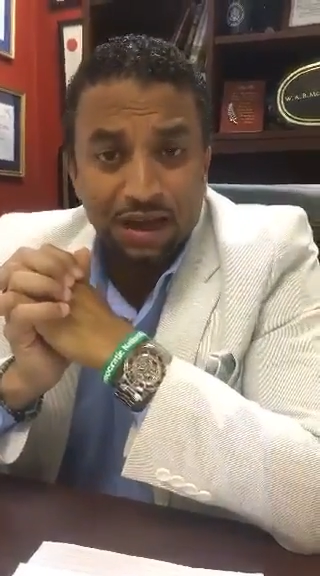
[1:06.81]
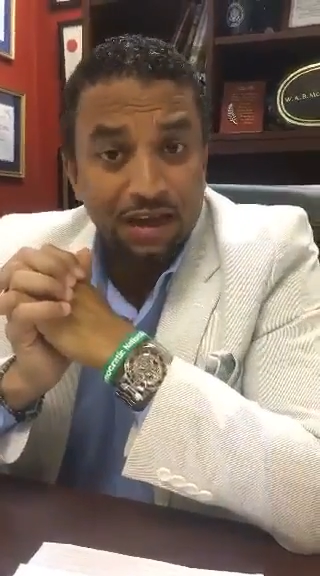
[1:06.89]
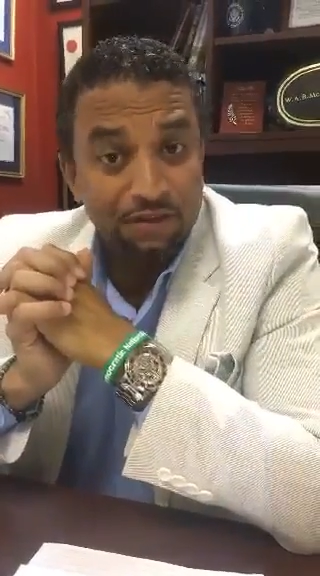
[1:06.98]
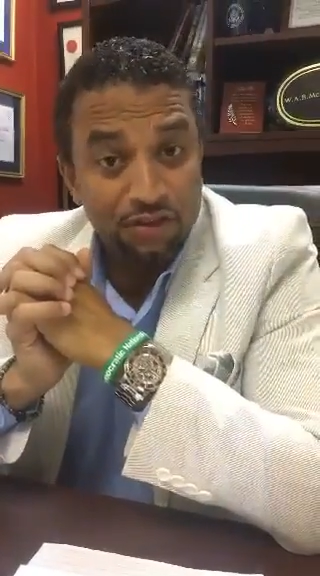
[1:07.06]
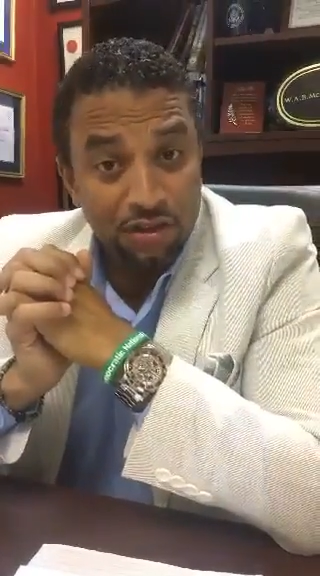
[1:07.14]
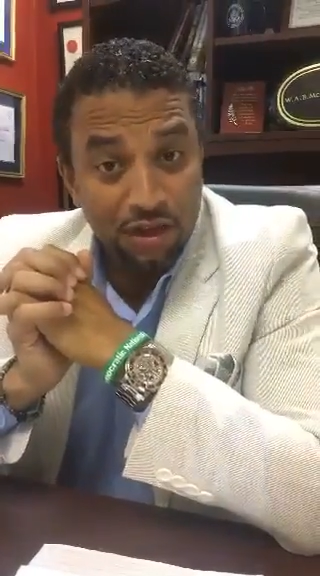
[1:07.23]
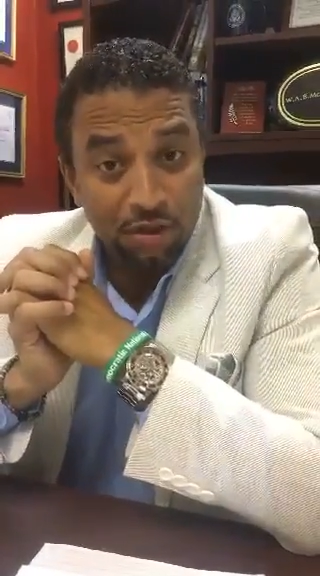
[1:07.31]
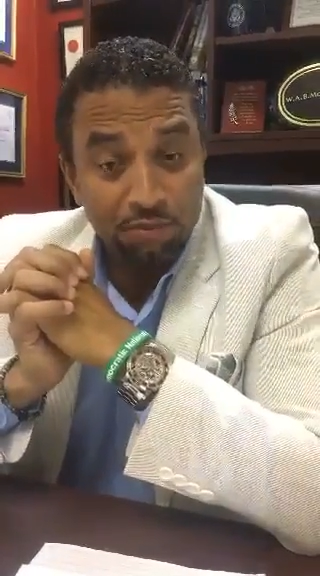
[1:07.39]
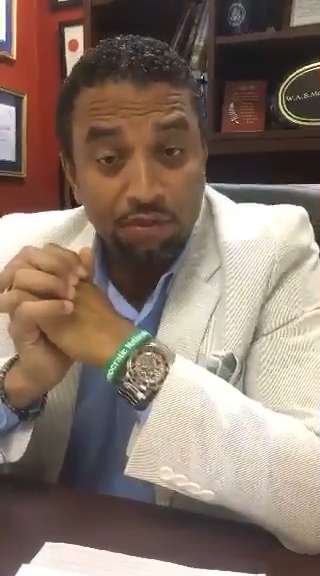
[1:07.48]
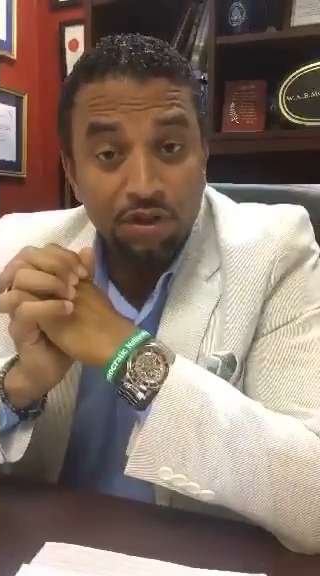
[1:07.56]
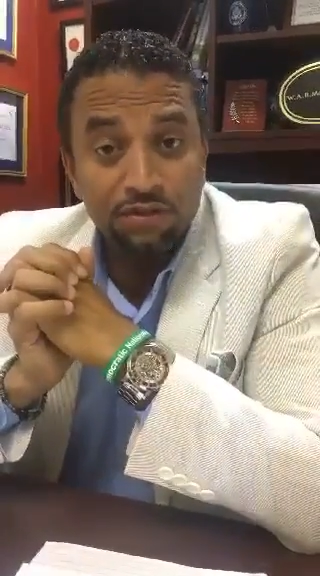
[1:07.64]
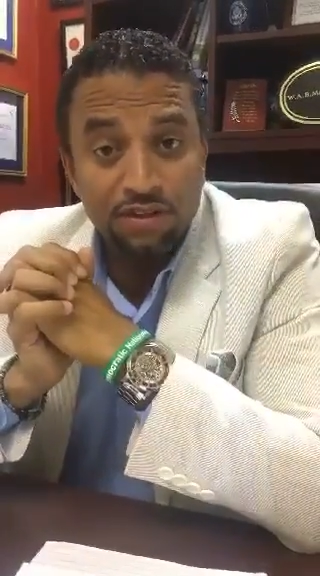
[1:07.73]
I have
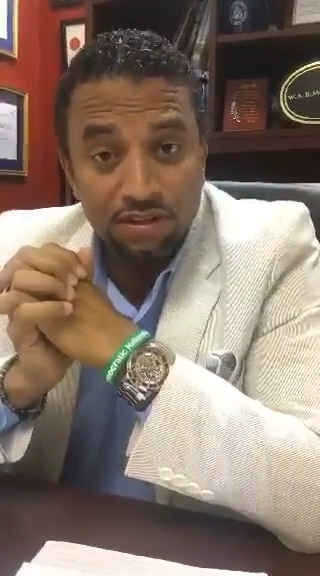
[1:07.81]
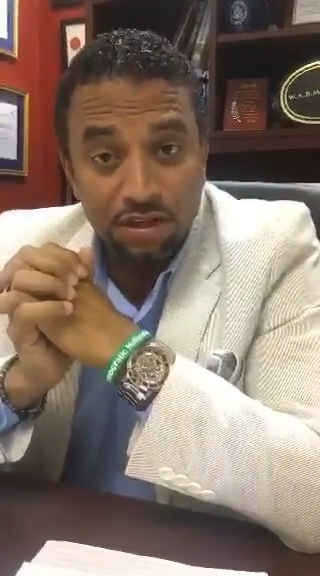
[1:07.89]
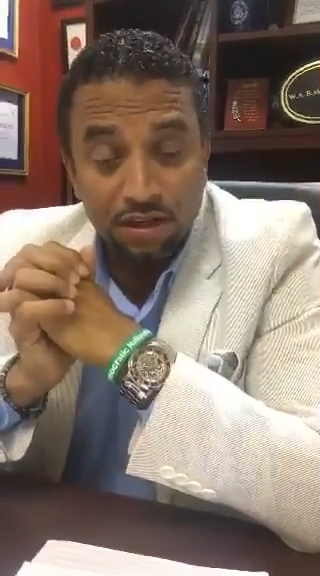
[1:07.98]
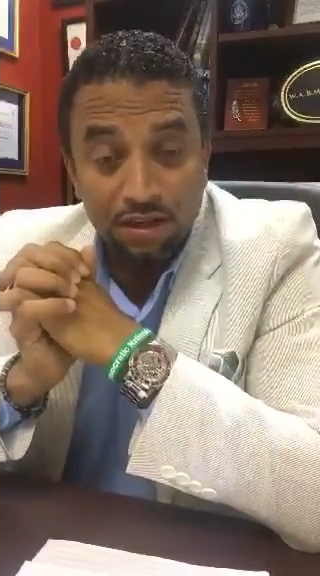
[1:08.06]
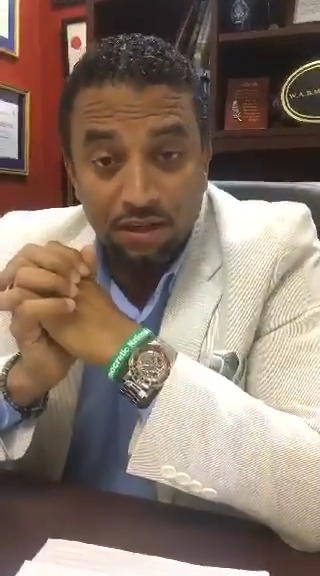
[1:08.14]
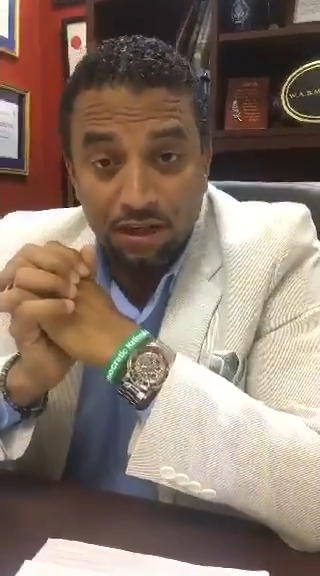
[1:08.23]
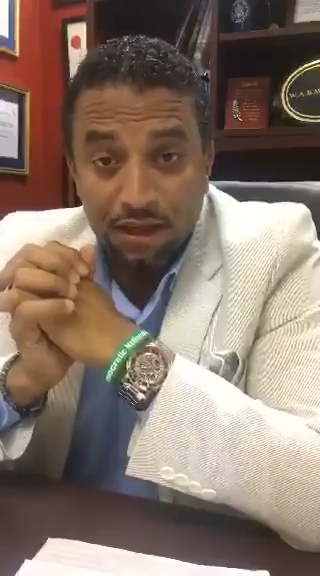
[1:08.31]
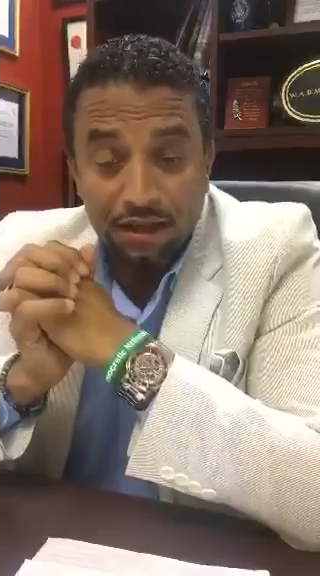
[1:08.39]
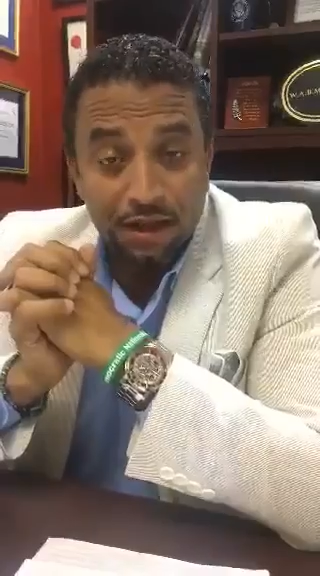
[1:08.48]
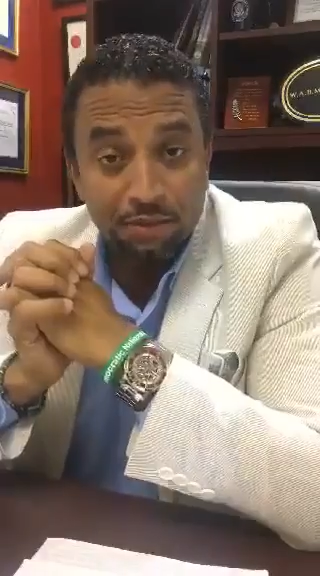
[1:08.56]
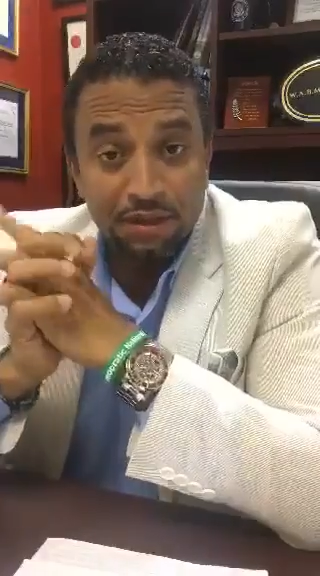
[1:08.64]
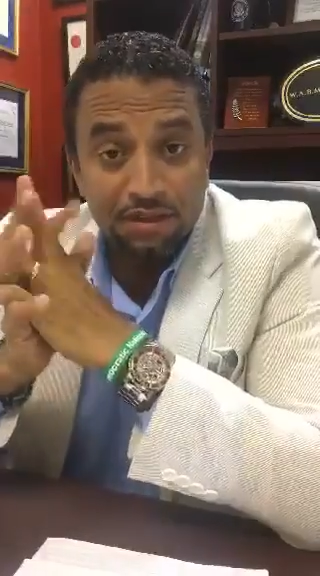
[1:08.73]
said previously,
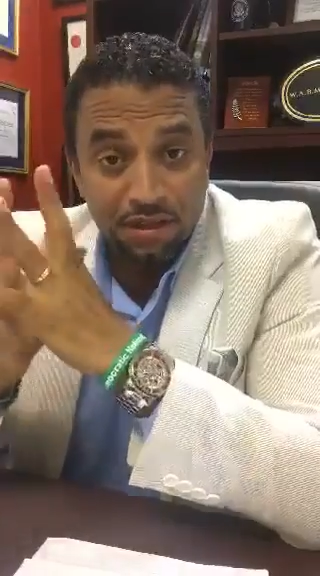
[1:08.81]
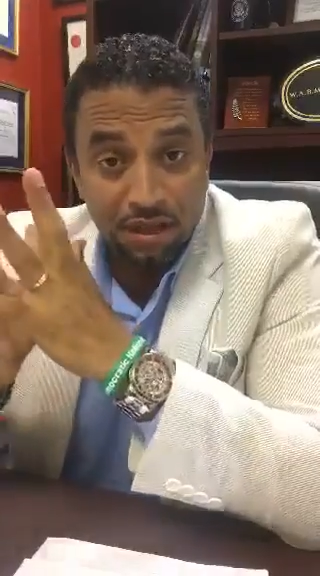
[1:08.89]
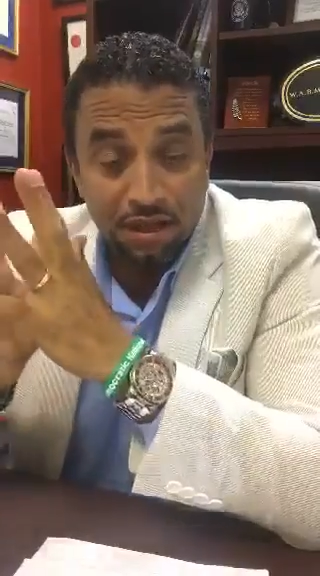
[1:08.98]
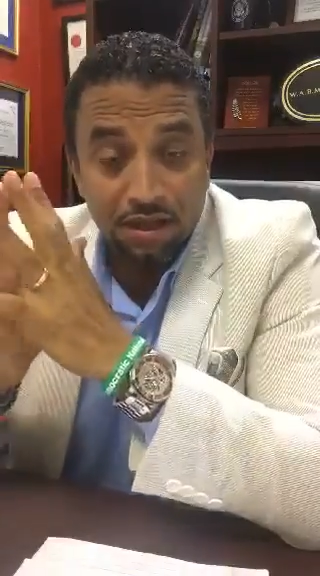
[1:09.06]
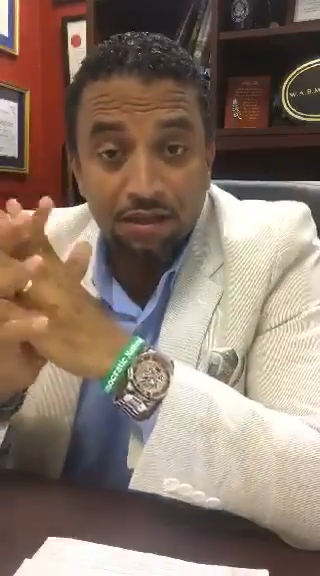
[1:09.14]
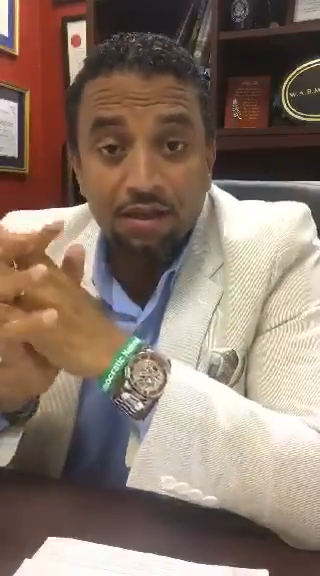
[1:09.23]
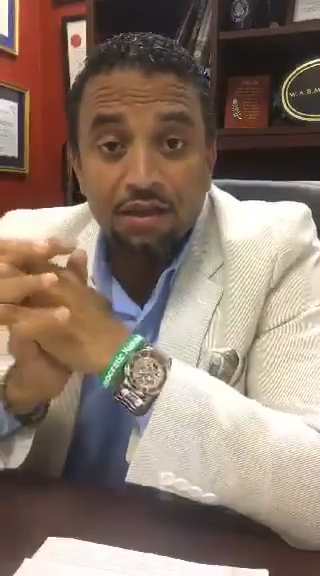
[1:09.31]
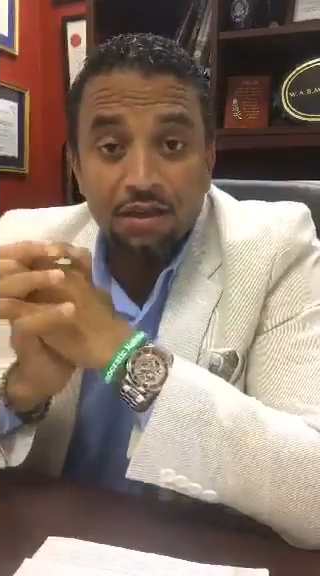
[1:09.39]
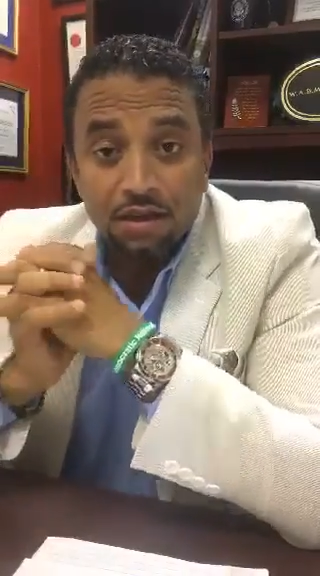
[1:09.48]
and I maintain,